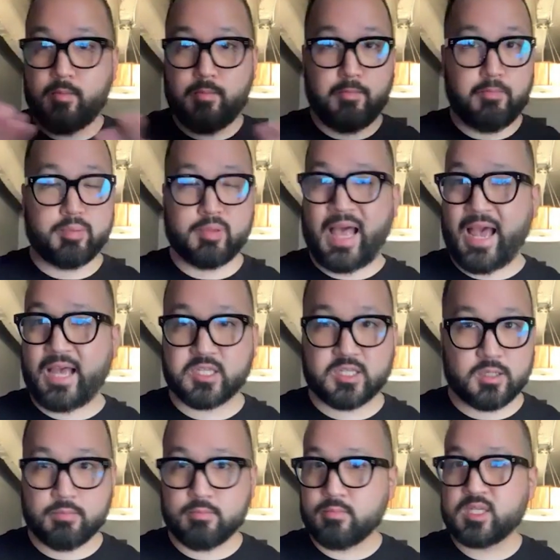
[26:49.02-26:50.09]
Blast
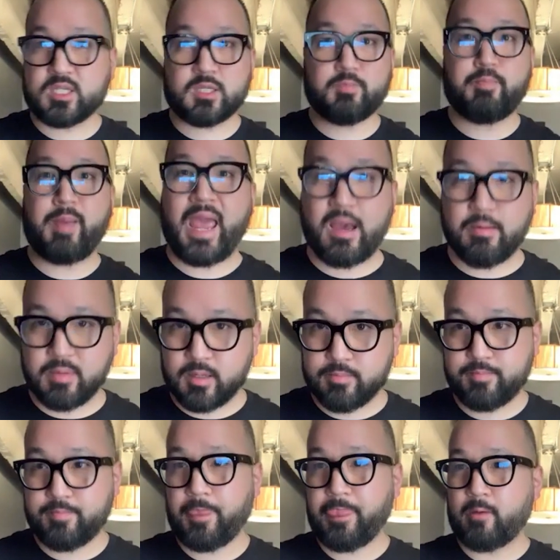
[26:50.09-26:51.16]
them, spam them,
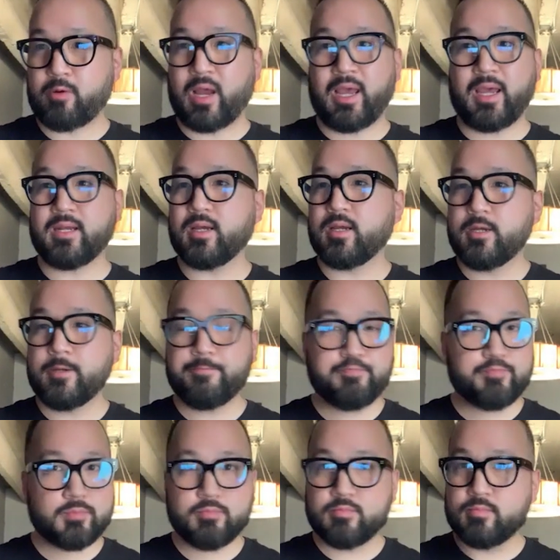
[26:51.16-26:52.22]
right?
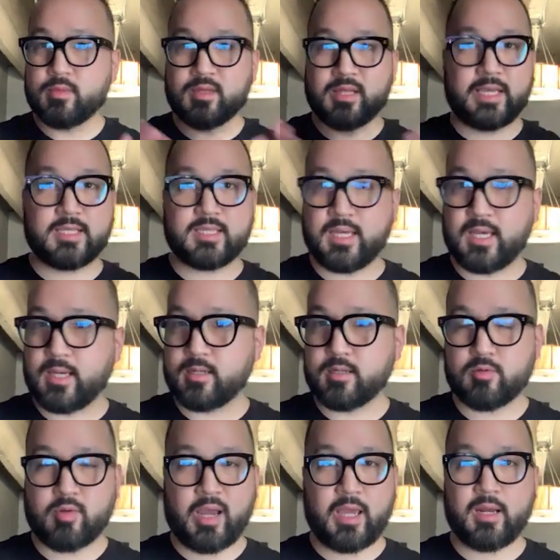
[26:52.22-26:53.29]
LinkedIn,
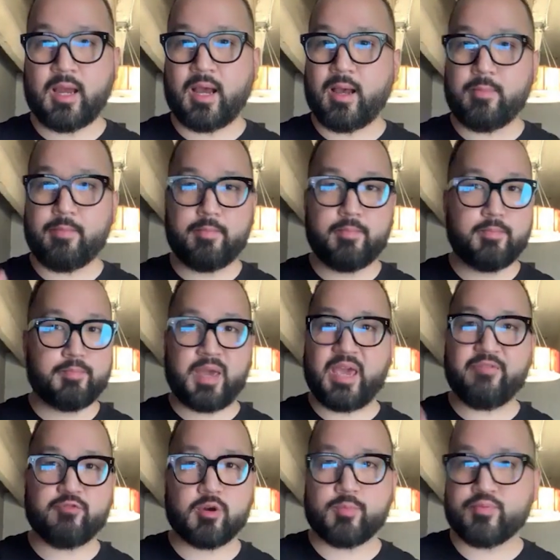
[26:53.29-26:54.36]
right? Pay
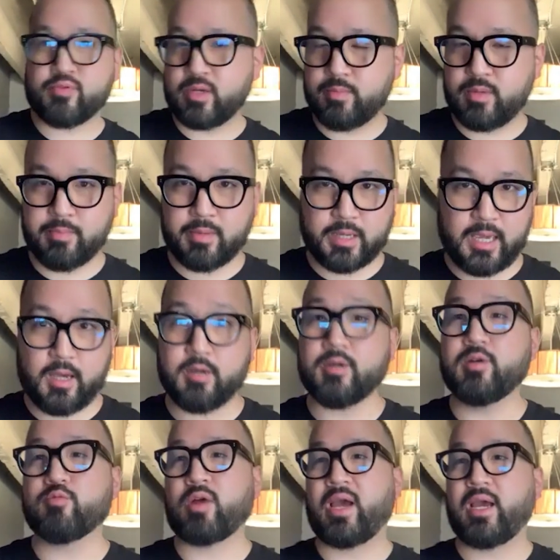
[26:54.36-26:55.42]
for a premium account,
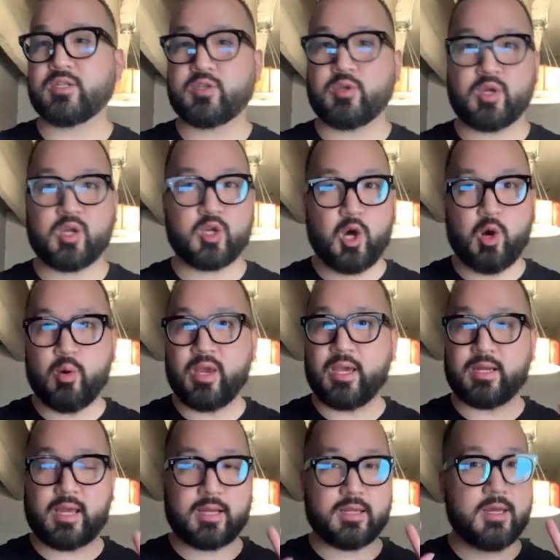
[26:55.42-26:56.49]
right? So you can go in
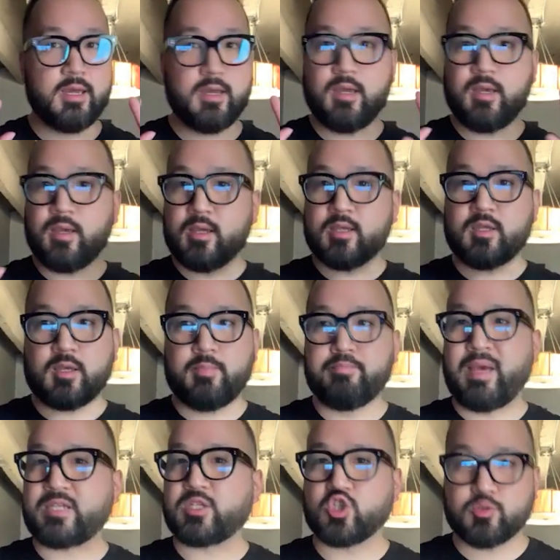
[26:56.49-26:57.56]
and
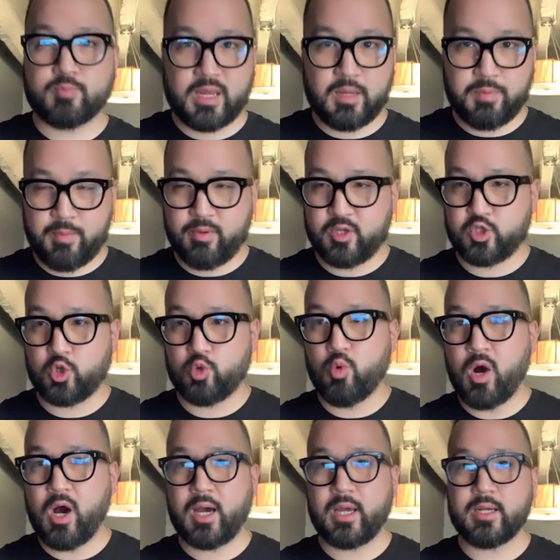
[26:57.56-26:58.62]
message as many people as you
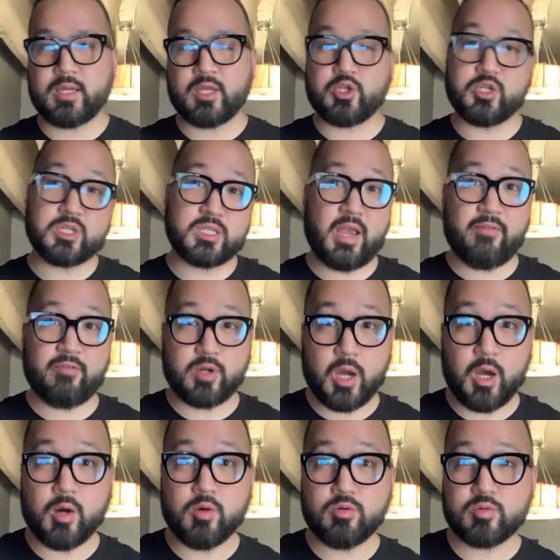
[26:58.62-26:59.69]
want because you just never
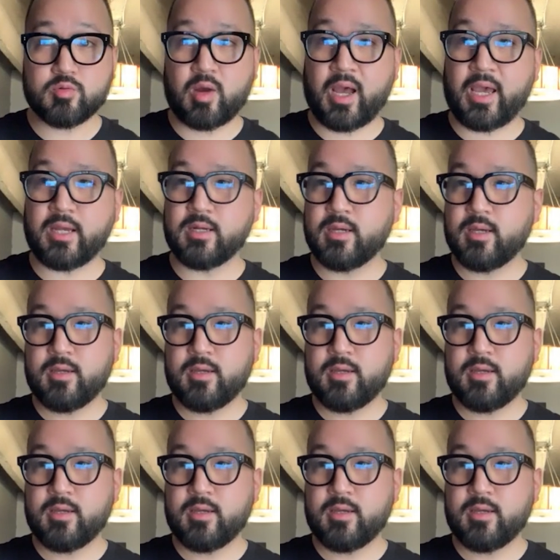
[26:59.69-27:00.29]
know, right?